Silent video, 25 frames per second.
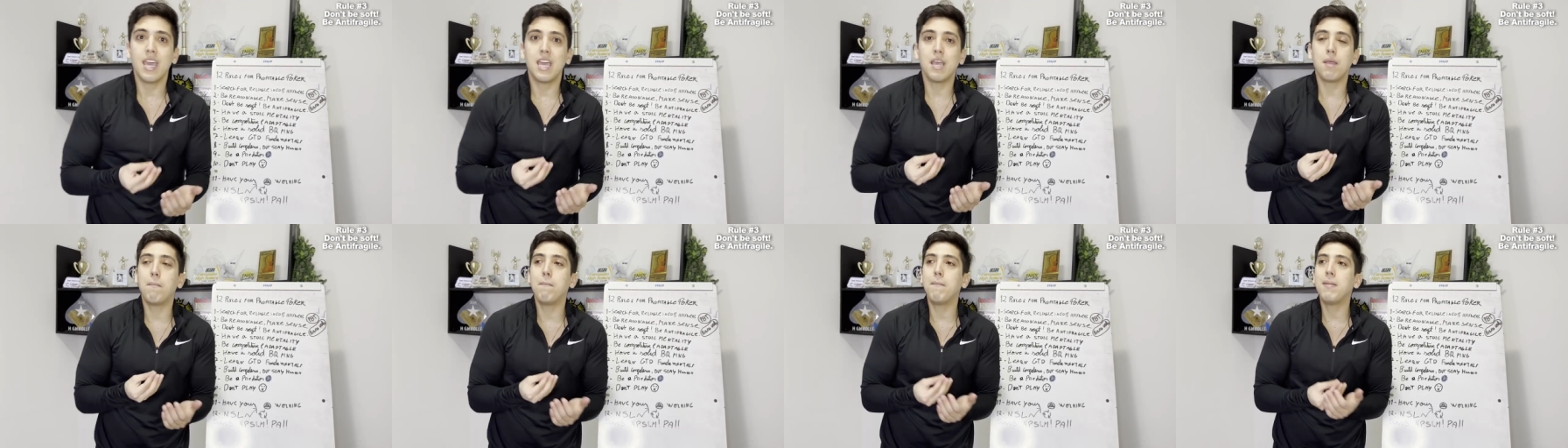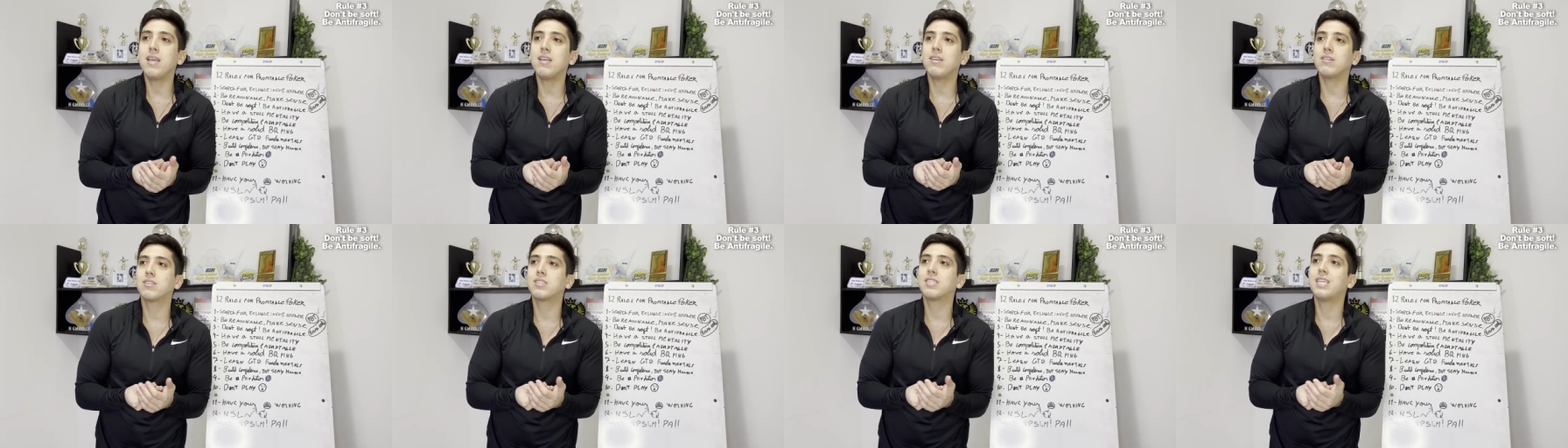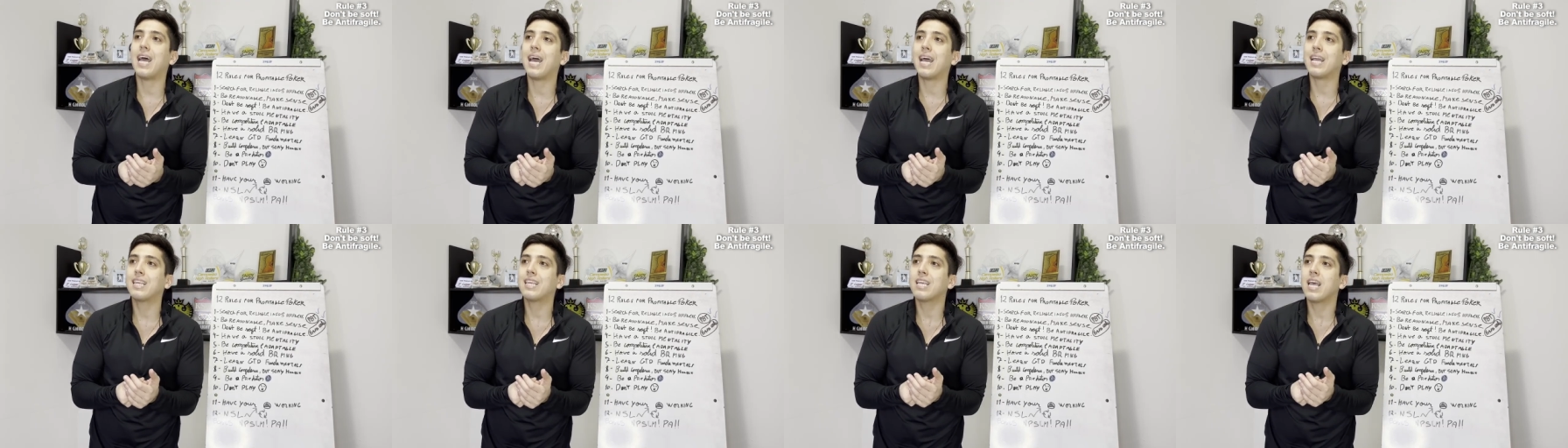It means
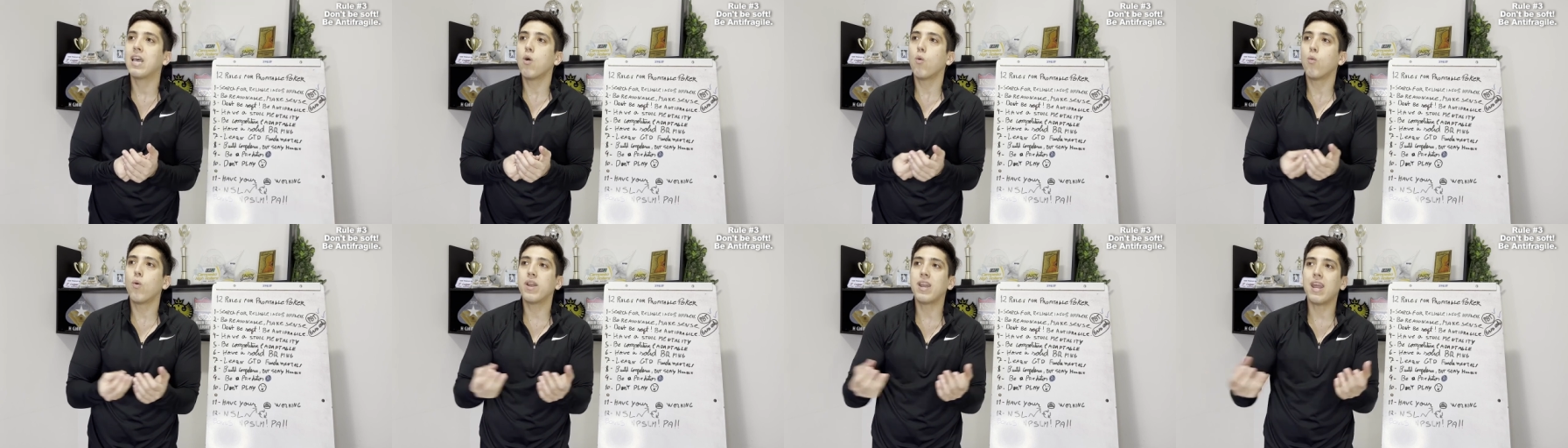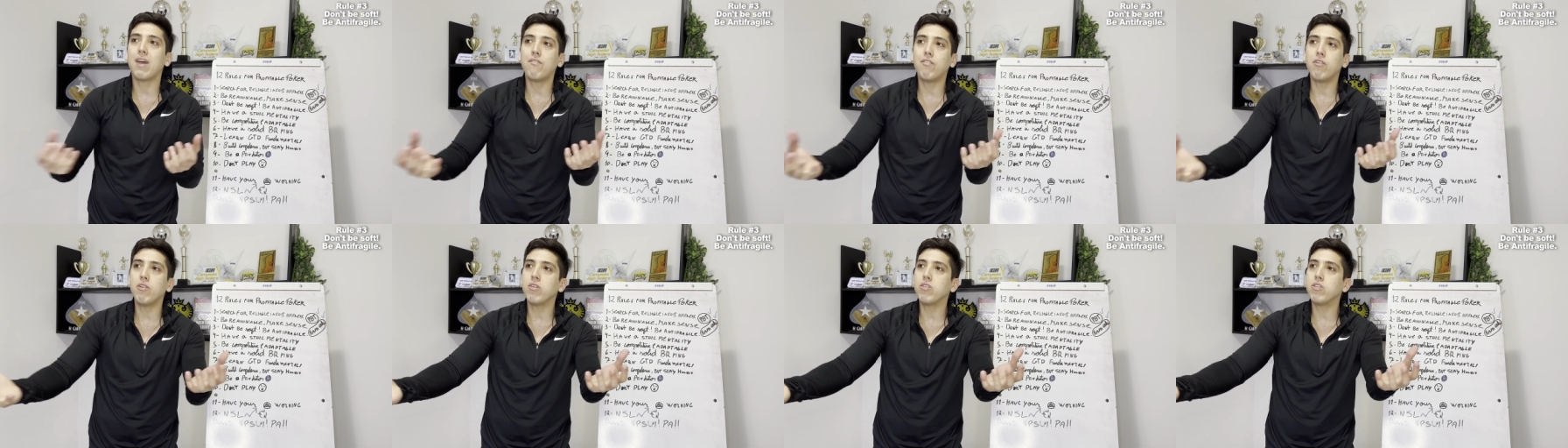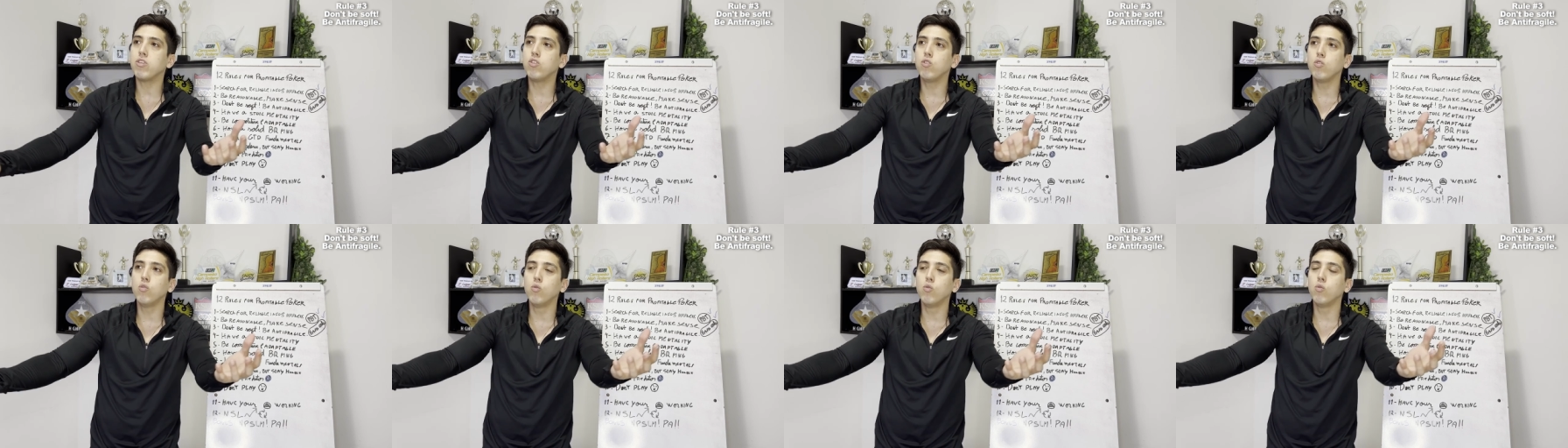that
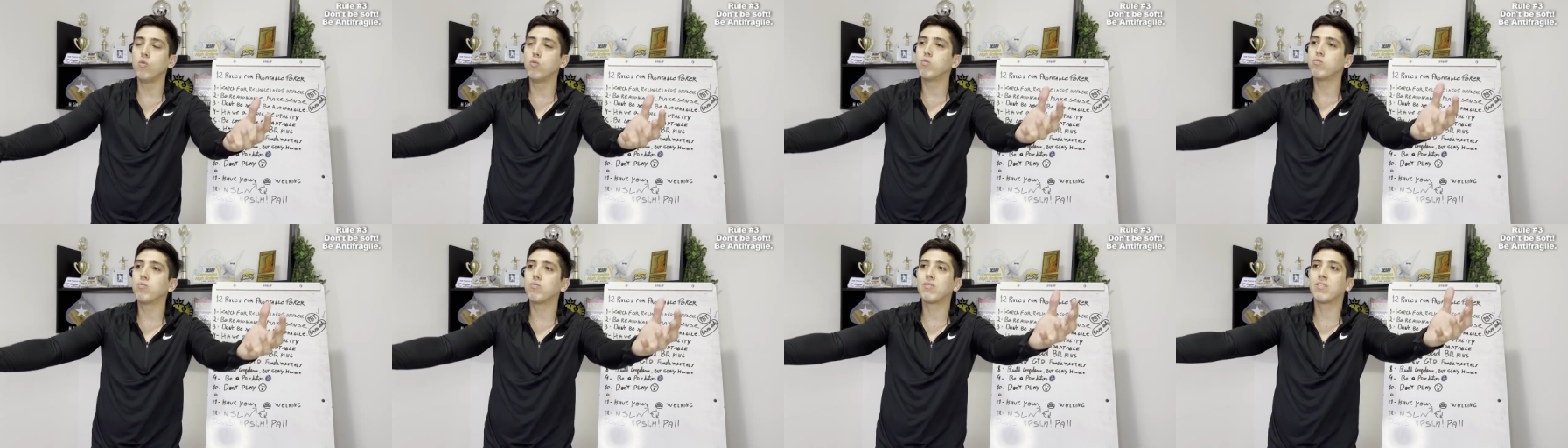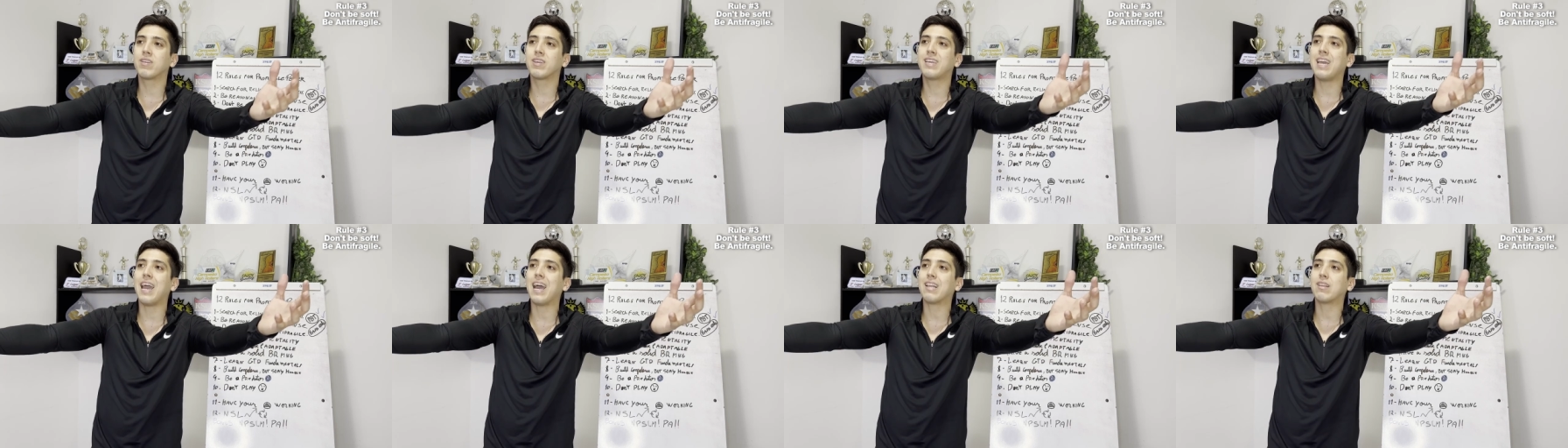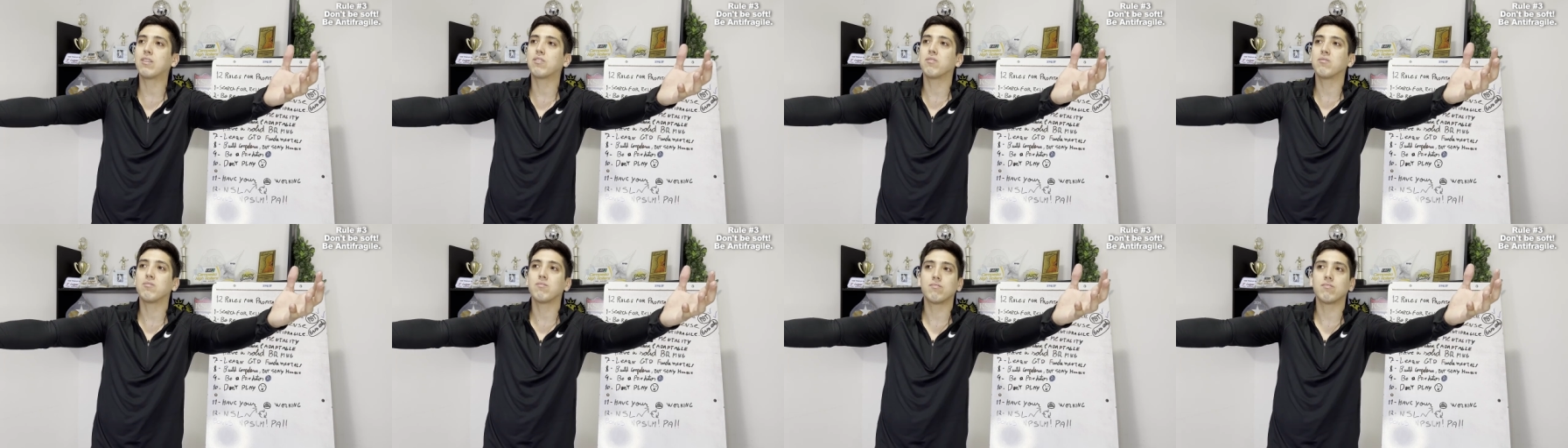whenever you
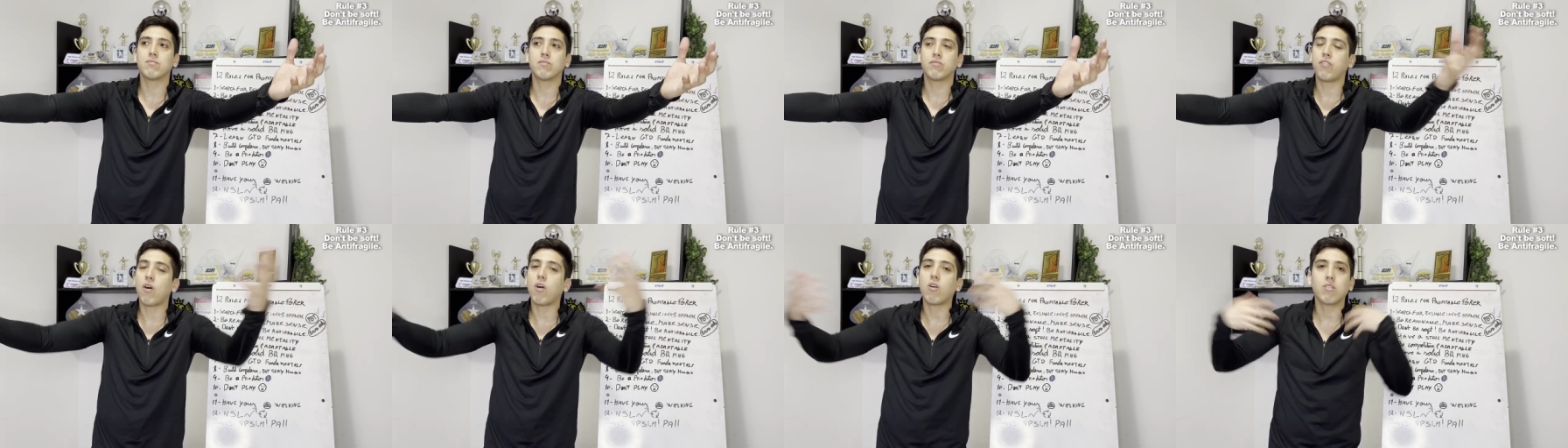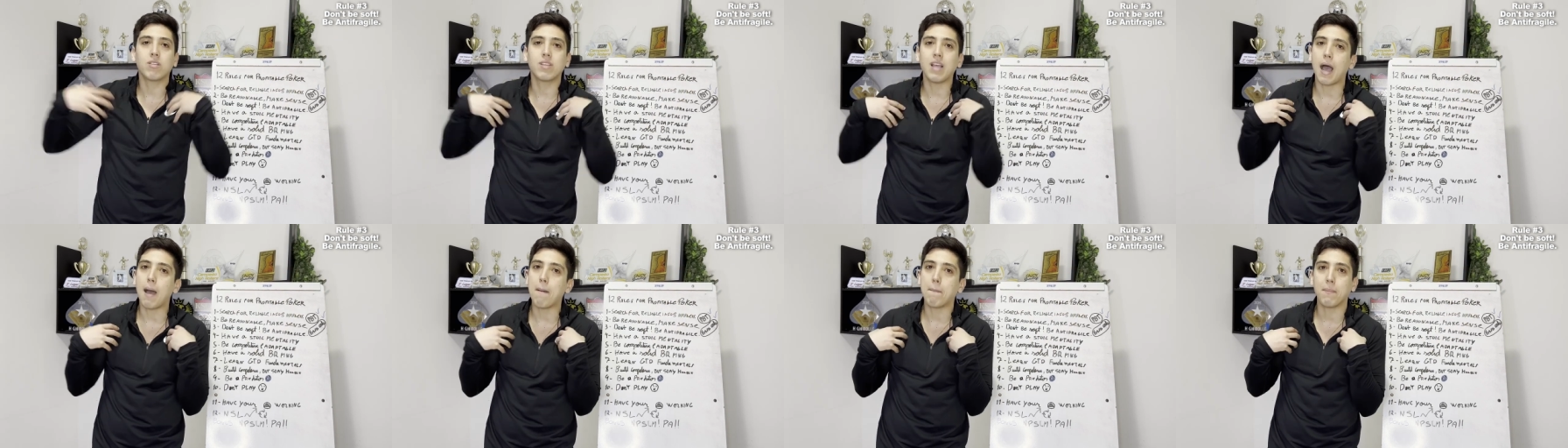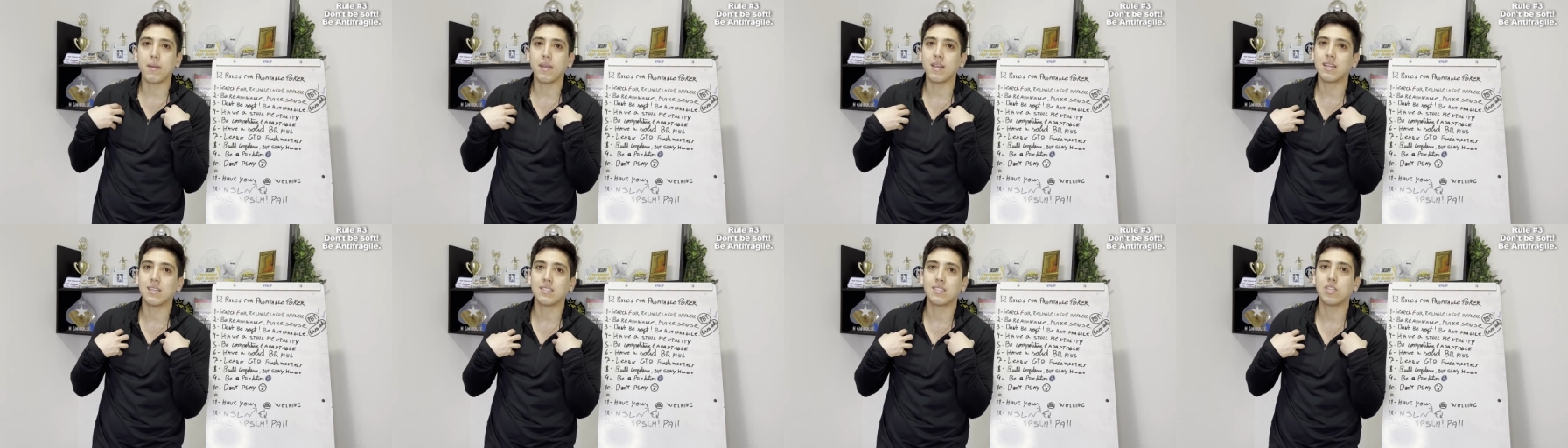get fucked
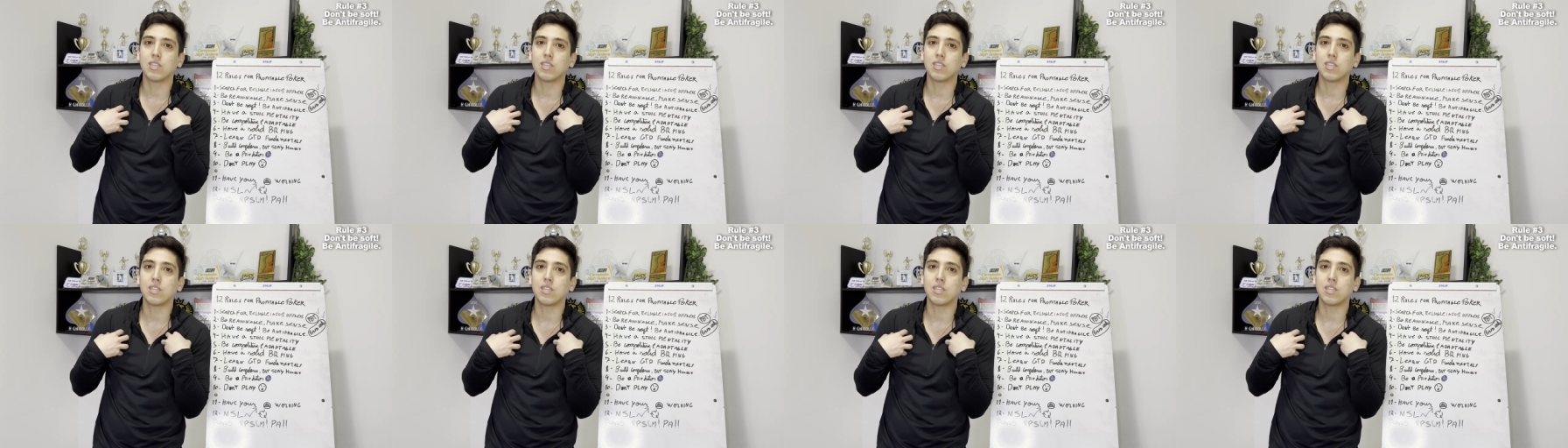up in a